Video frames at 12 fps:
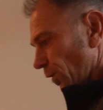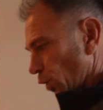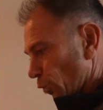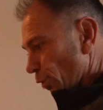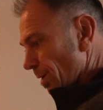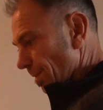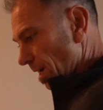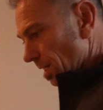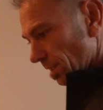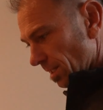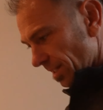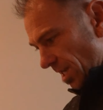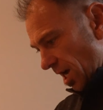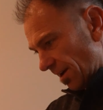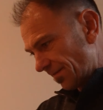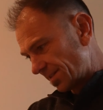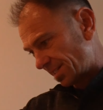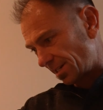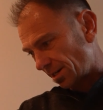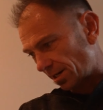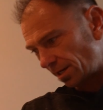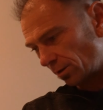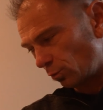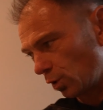full remodel on the office
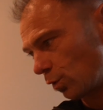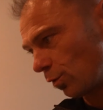area. We'll